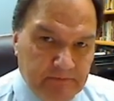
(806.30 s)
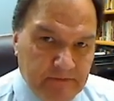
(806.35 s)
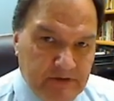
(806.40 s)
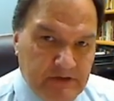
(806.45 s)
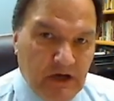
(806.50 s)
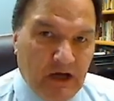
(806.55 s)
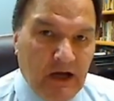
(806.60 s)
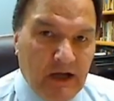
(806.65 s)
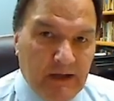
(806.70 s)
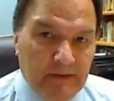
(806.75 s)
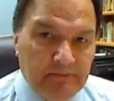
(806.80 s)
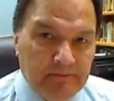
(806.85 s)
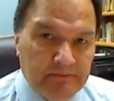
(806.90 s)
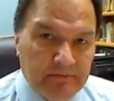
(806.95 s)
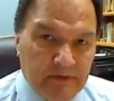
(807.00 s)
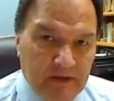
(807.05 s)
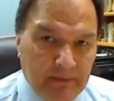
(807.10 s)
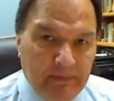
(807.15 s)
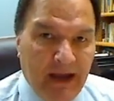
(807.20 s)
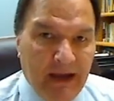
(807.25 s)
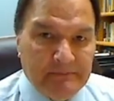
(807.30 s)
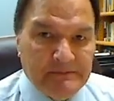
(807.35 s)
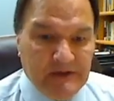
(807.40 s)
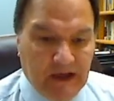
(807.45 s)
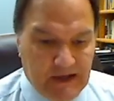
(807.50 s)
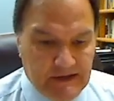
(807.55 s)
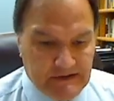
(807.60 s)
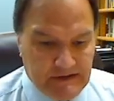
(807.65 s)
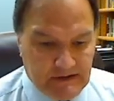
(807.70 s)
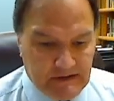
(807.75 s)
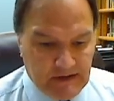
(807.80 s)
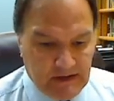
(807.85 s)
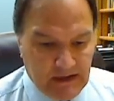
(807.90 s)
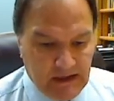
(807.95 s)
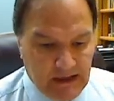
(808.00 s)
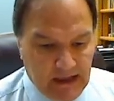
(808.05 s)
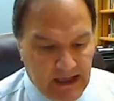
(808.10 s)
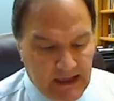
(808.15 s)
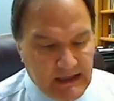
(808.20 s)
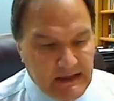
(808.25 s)
John the baptizer,
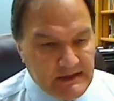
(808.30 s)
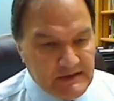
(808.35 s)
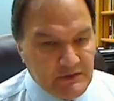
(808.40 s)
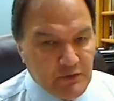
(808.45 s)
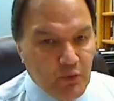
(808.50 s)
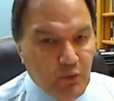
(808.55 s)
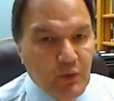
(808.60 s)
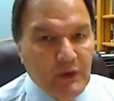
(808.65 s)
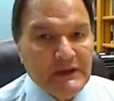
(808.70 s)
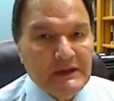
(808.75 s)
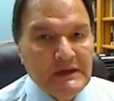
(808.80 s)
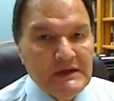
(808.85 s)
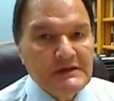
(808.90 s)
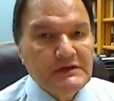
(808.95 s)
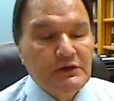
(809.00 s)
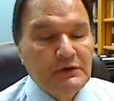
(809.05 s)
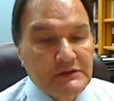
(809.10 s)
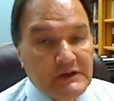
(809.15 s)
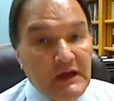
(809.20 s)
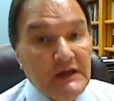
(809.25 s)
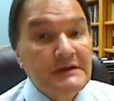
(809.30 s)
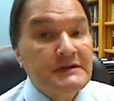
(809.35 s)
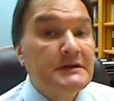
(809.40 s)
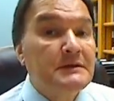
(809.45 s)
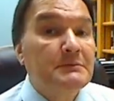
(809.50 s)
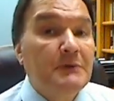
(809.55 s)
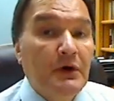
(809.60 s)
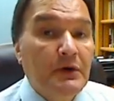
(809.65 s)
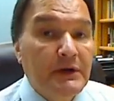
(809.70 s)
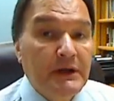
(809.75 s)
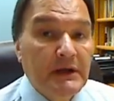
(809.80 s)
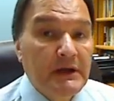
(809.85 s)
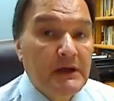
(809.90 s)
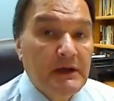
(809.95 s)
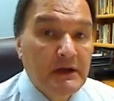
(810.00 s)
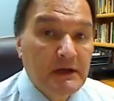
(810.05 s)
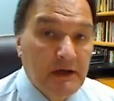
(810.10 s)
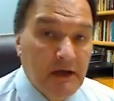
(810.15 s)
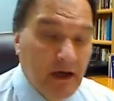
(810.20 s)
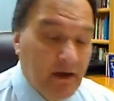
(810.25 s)
and his witness or testimony
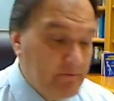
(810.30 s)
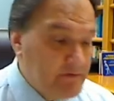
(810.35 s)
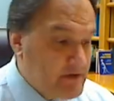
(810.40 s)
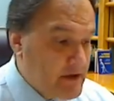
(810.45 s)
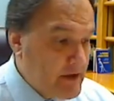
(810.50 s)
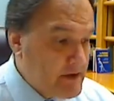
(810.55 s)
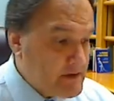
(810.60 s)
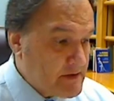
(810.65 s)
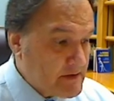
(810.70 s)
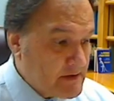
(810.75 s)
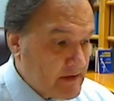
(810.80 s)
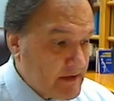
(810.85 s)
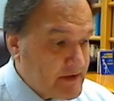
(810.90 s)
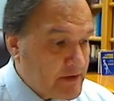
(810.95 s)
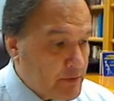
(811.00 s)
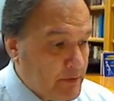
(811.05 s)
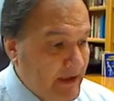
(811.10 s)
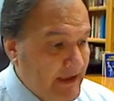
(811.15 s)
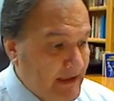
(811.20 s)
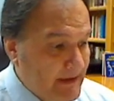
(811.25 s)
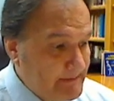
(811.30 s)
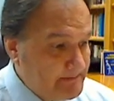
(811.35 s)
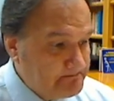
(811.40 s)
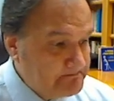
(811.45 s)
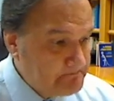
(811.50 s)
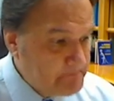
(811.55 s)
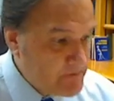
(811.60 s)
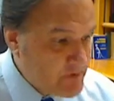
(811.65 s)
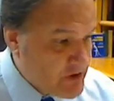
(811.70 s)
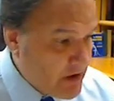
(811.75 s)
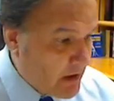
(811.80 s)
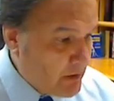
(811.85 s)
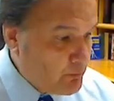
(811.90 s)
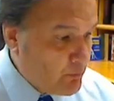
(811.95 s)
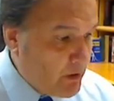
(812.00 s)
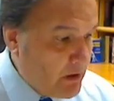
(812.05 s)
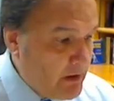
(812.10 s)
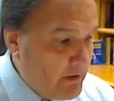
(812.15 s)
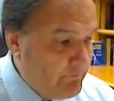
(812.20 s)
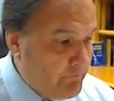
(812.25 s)
of Jesus. Let's read it. John
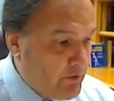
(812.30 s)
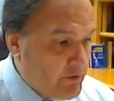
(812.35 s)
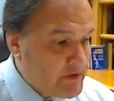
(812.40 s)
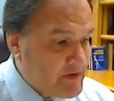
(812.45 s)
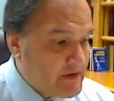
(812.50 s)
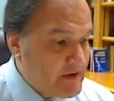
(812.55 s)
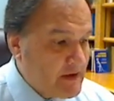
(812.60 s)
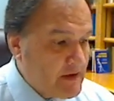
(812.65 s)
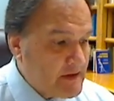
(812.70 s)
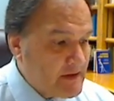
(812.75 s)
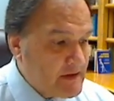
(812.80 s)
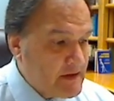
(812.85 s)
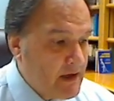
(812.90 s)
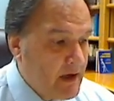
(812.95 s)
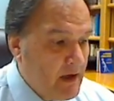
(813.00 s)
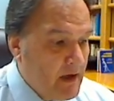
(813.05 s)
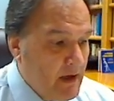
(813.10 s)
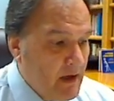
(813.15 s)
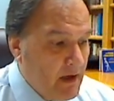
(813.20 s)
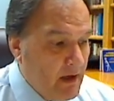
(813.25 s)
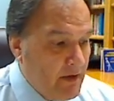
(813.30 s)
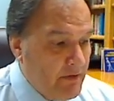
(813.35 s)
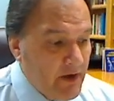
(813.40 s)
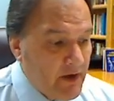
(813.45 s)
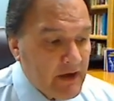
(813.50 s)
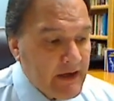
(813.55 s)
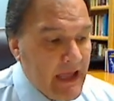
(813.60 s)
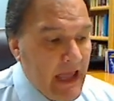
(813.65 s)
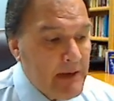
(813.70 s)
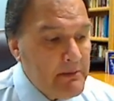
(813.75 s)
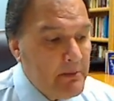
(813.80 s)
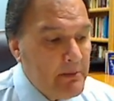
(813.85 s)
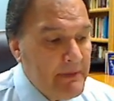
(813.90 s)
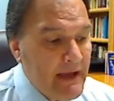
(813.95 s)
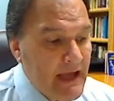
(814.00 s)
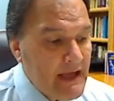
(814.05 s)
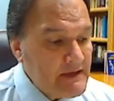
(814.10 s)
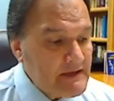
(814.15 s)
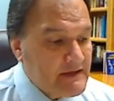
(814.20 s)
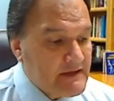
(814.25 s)
1 and verse 6, there came a
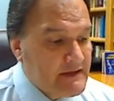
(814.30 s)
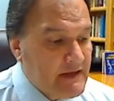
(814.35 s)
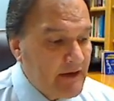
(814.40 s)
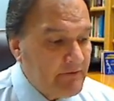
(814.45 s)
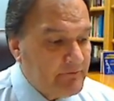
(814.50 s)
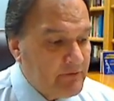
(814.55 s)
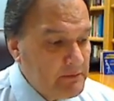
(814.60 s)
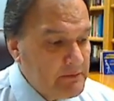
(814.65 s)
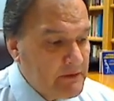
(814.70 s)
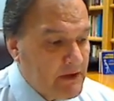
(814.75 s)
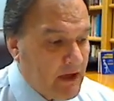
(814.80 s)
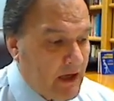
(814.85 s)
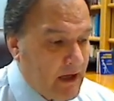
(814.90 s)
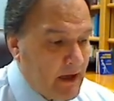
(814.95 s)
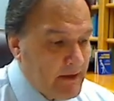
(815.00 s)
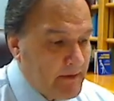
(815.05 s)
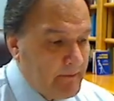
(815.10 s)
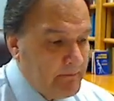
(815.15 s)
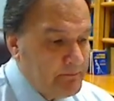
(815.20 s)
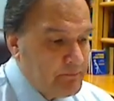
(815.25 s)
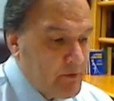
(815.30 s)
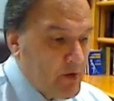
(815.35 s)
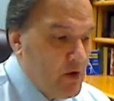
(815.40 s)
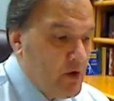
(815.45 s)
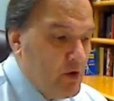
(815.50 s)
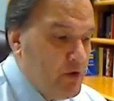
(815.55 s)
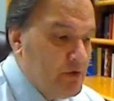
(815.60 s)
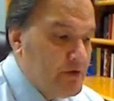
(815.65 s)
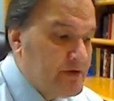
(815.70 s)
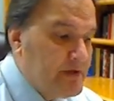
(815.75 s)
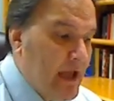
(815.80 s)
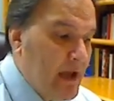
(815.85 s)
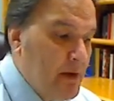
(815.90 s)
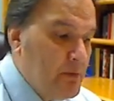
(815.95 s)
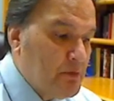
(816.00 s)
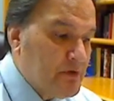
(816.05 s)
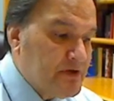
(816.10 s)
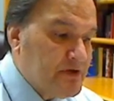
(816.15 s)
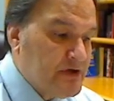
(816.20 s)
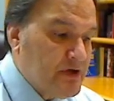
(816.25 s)
man sent from God, whose
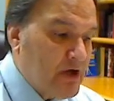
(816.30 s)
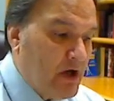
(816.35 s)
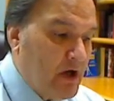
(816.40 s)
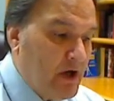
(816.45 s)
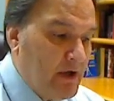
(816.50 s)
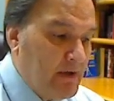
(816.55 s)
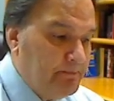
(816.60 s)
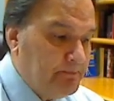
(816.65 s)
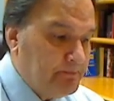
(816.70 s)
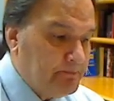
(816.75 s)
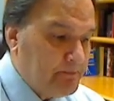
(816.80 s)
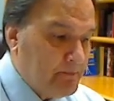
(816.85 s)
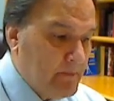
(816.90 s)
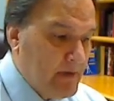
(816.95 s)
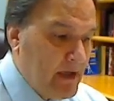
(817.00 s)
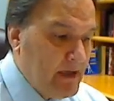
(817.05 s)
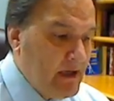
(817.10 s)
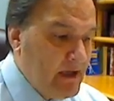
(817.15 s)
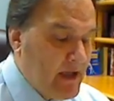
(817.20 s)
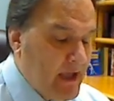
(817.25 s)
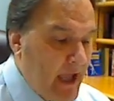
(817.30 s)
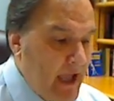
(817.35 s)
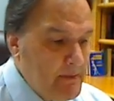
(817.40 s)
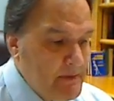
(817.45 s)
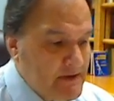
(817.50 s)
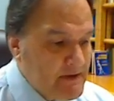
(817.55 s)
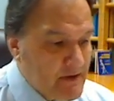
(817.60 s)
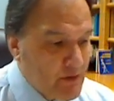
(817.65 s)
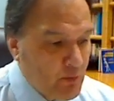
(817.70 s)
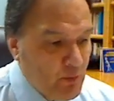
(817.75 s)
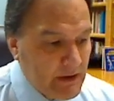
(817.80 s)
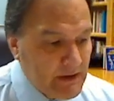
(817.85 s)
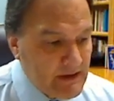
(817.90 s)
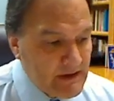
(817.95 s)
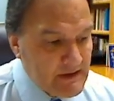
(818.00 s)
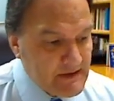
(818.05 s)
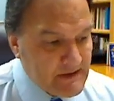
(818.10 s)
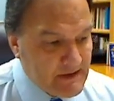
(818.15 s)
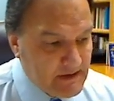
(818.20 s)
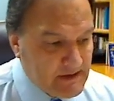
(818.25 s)
name was John. And he came as a
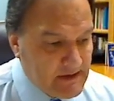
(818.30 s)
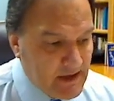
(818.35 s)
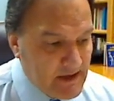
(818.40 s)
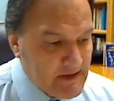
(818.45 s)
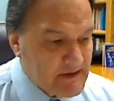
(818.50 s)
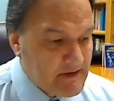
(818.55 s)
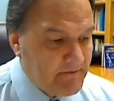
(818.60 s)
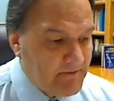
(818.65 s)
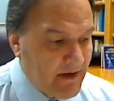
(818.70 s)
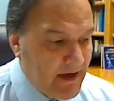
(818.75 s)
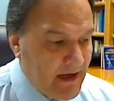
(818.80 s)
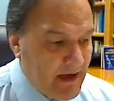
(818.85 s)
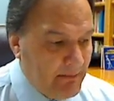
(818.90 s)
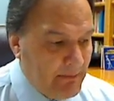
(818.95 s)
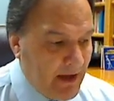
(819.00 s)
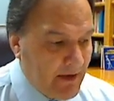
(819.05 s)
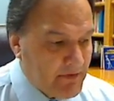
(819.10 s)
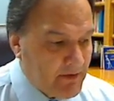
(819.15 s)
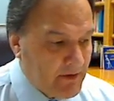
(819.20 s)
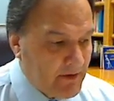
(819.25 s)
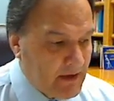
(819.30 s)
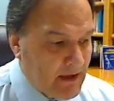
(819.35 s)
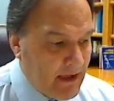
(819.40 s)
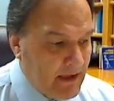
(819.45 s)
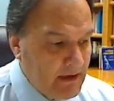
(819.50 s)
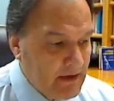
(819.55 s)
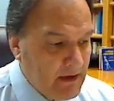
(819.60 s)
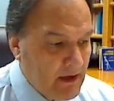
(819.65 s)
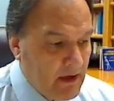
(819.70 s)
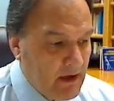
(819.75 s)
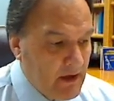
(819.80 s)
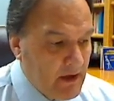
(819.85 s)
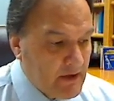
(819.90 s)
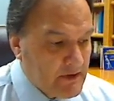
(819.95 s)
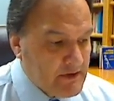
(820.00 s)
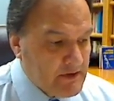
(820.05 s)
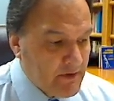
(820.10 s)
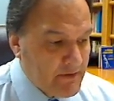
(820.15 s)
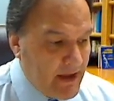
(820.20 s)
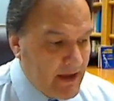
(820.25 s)
witness to testify about the light,
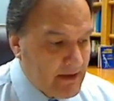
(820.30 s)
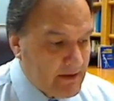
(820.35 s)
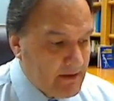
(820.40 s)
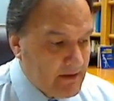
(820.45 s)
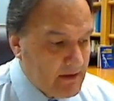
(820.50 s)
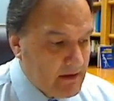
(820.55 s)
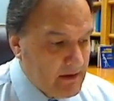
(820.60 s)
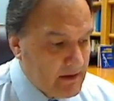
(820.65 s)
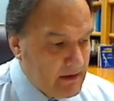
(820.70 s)
so that